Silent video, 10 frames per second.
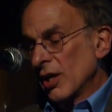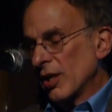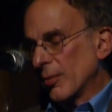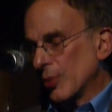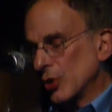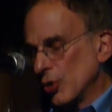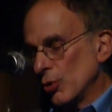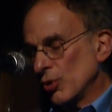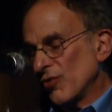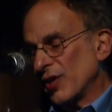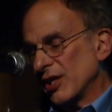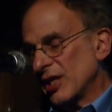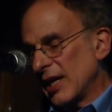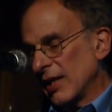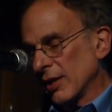can produce
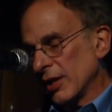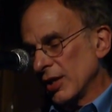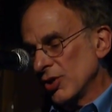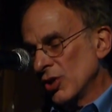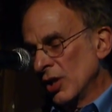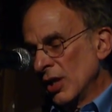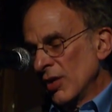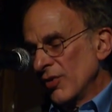fatalities,